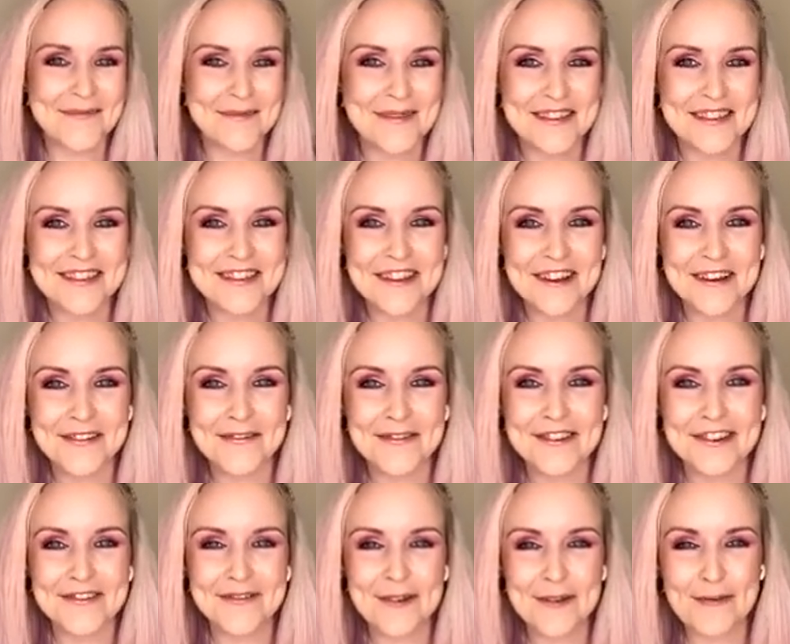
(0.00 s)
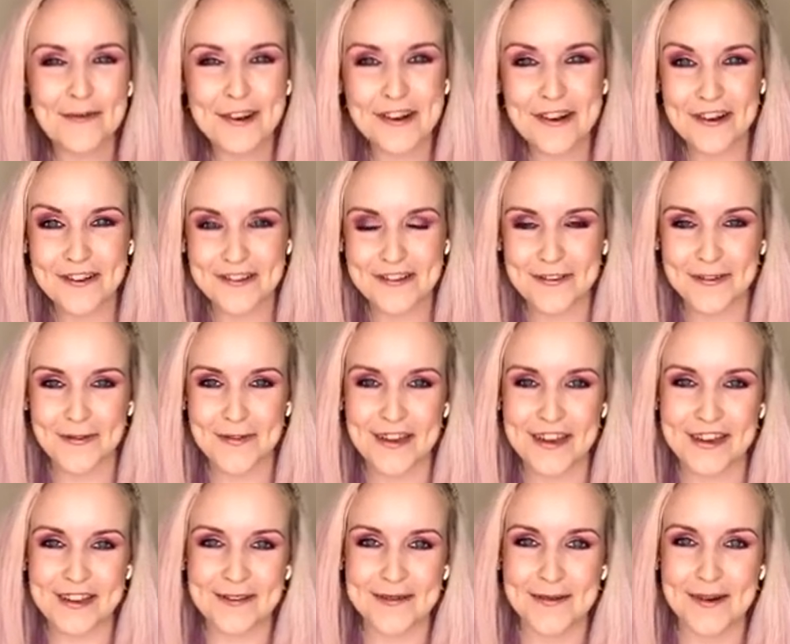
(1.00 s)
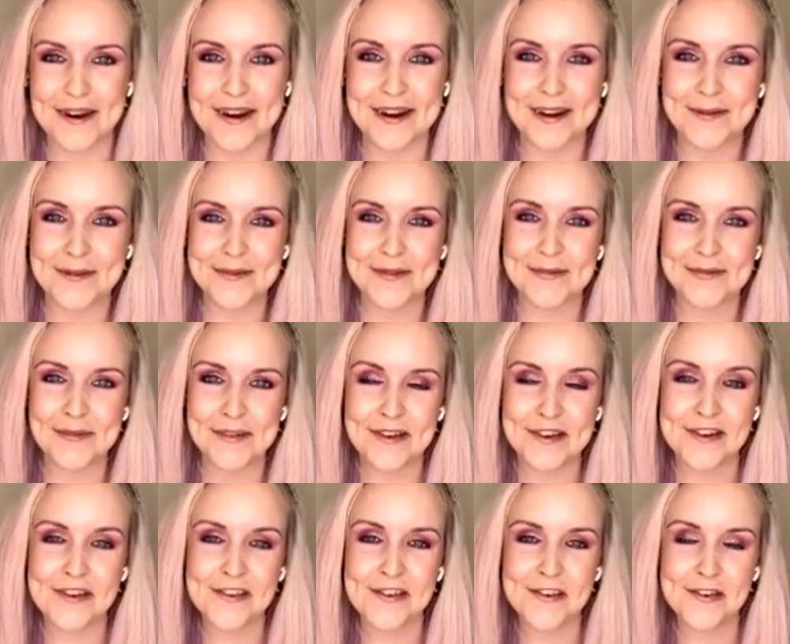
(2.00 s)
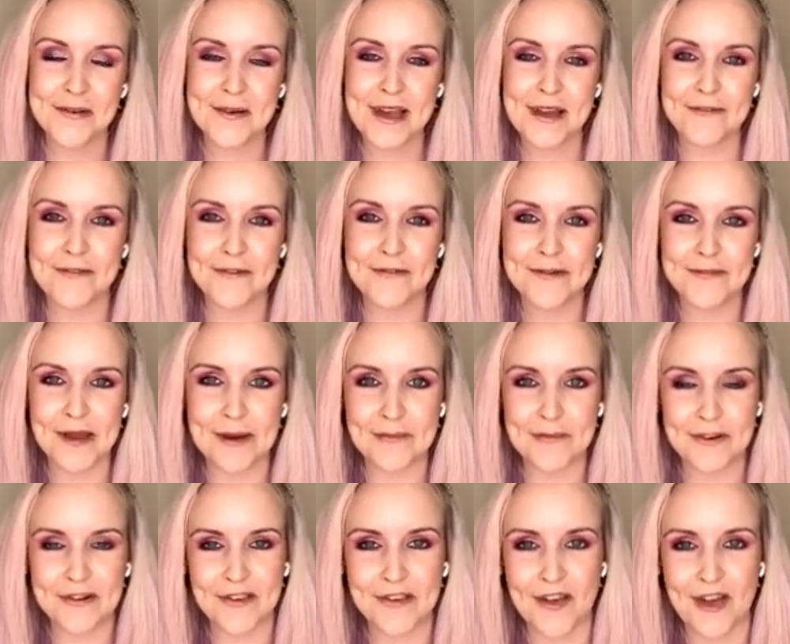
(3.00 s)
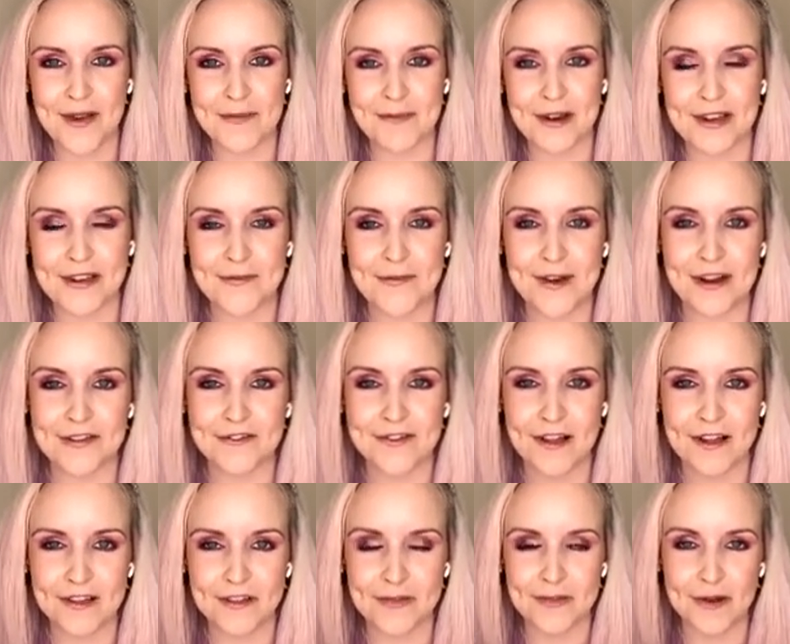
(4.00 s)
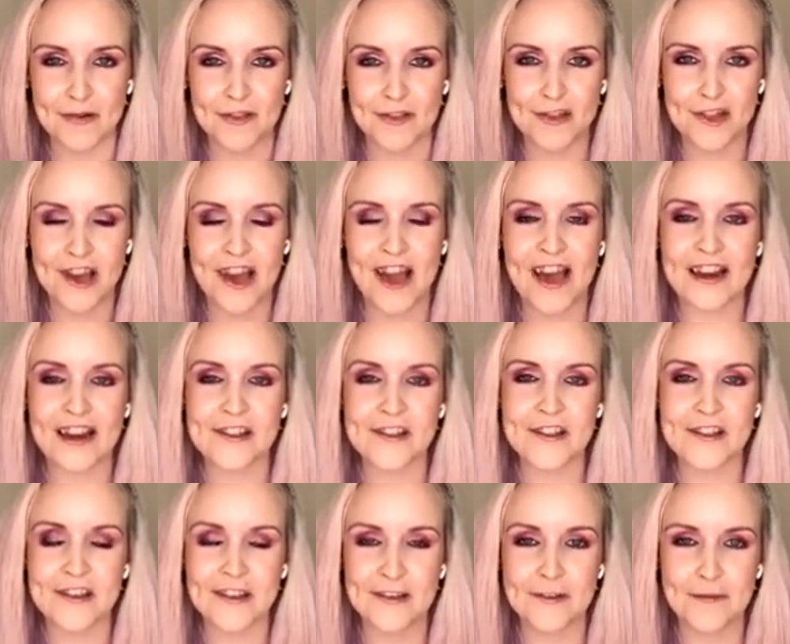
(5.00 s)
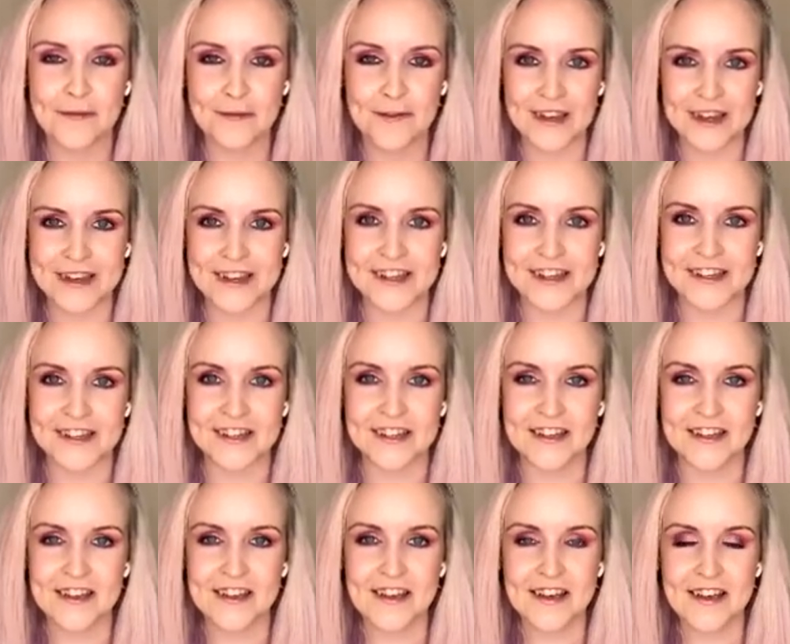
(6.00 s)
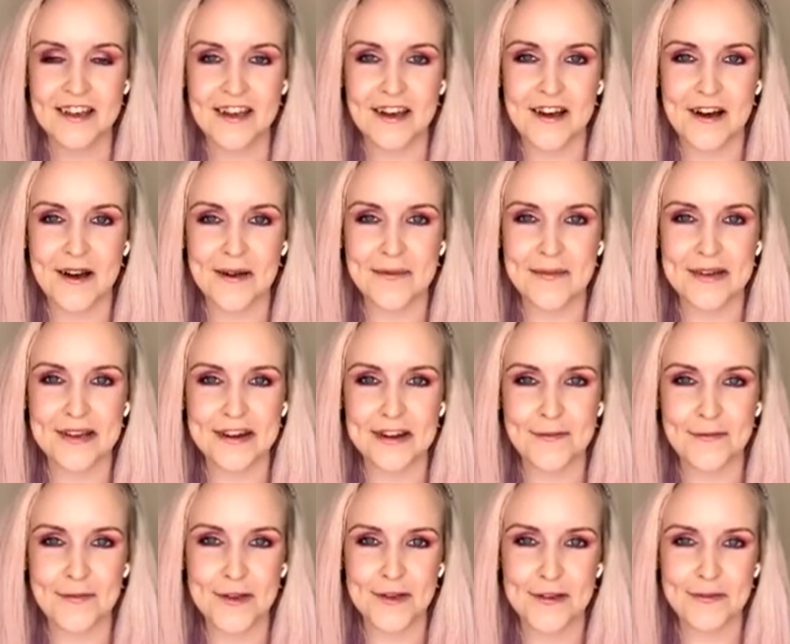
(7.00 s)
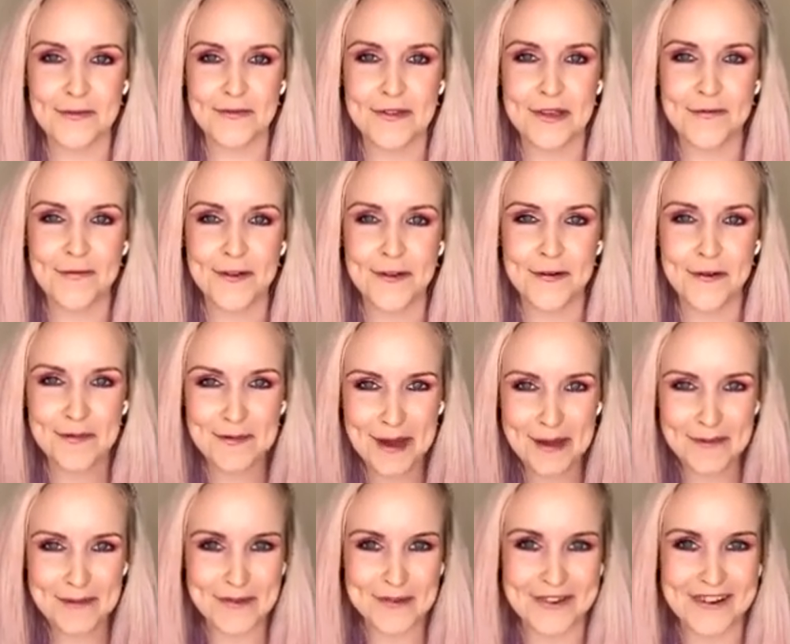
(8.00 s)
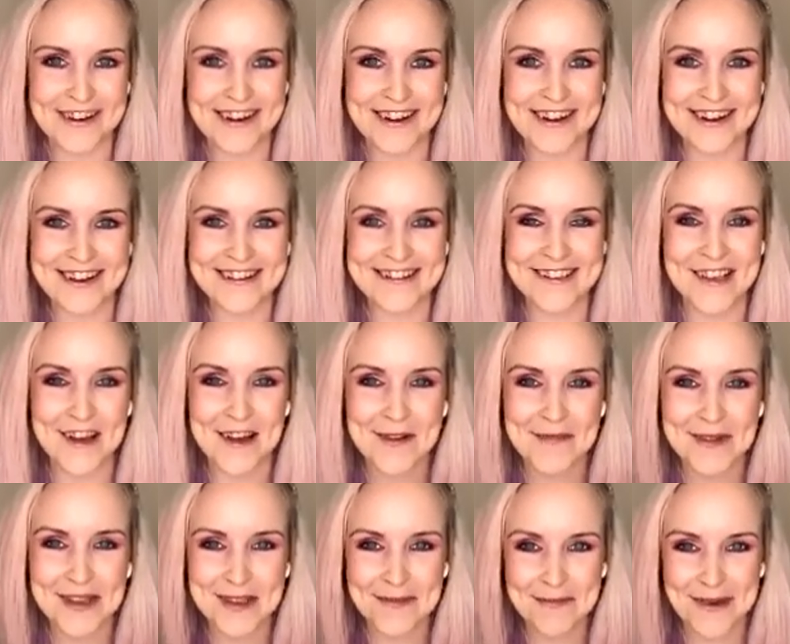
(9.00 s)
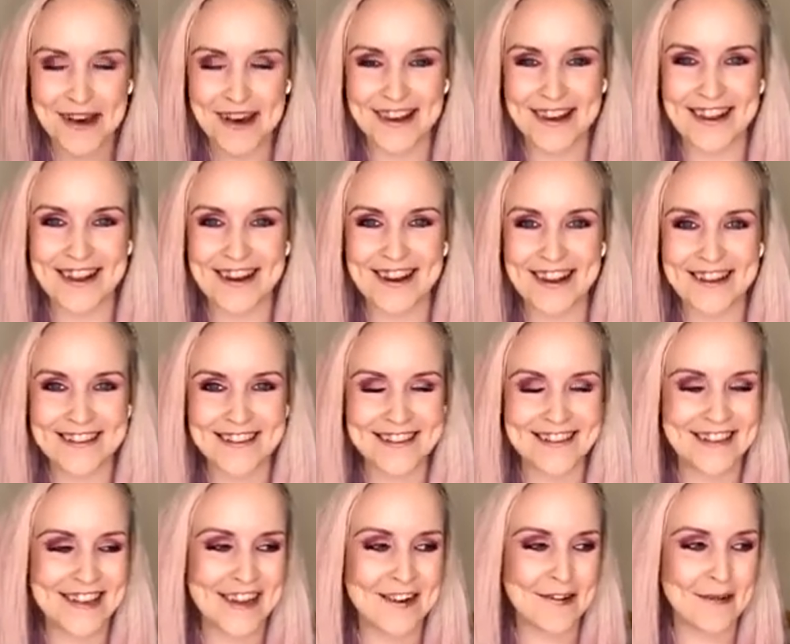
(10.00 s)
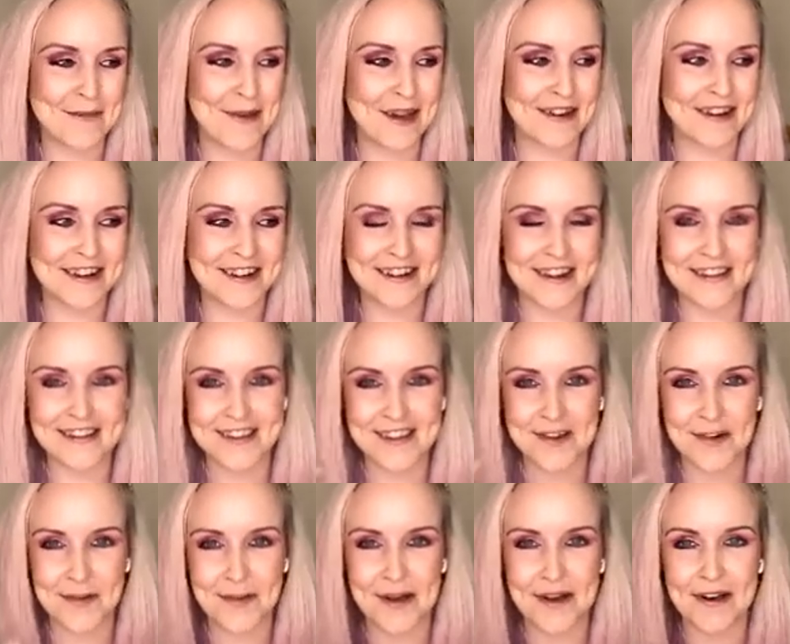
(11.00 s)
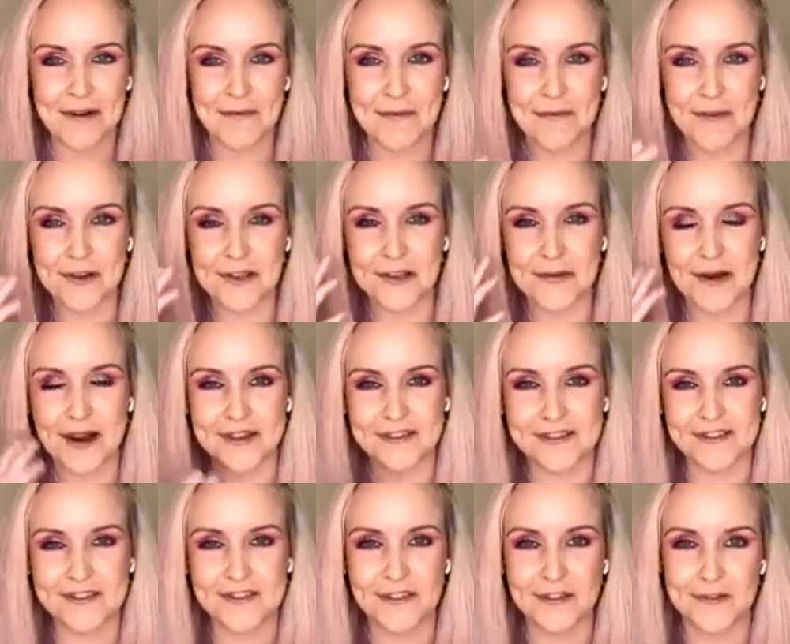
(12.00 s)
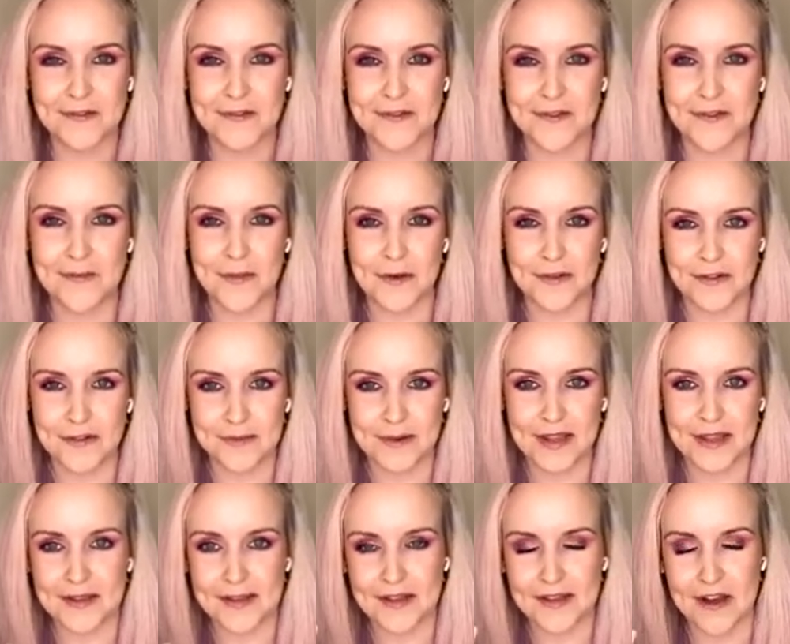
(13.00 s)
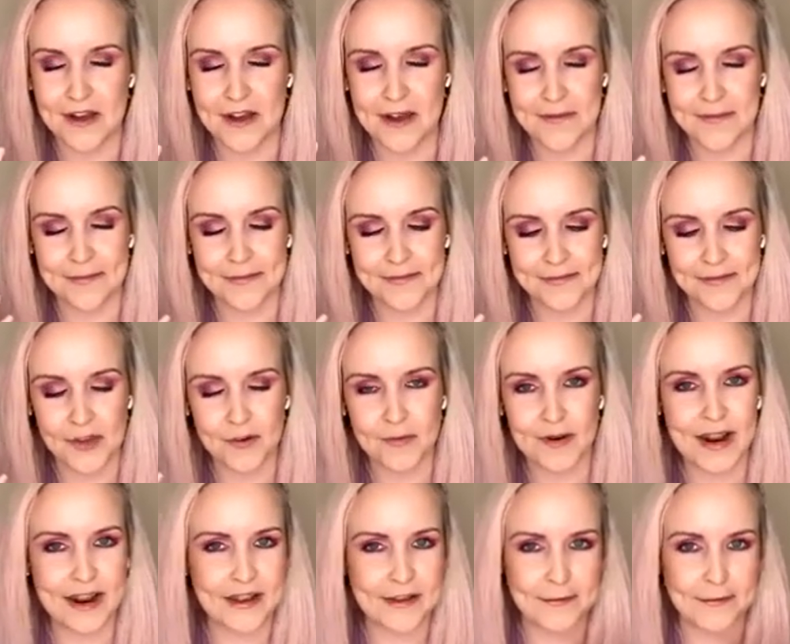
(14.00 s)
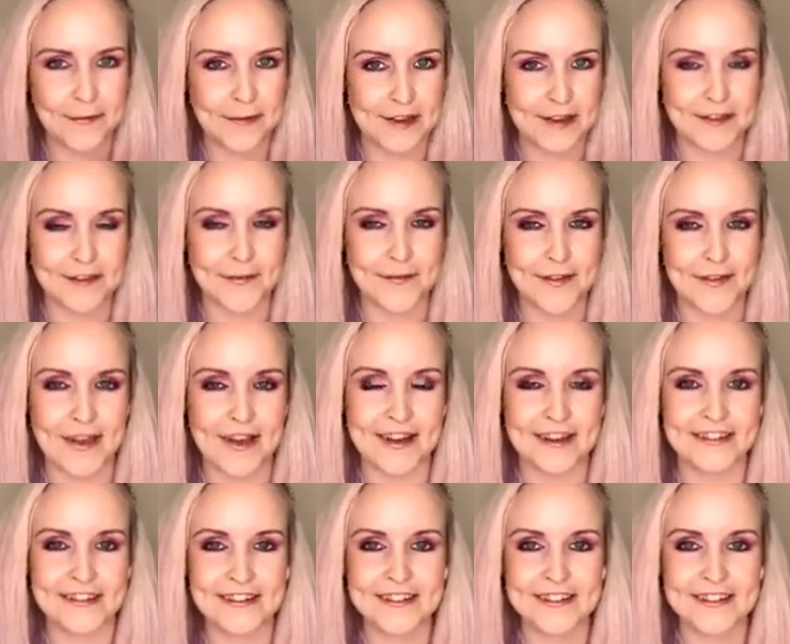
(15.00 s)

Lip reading: So with regards to fittings, right? Can you ever remember a time where you've had like your most challenging fitting? And if you remember it, tell me about it. Let's hear about it, and let's hear about what you had to do to possibly create a fix for that.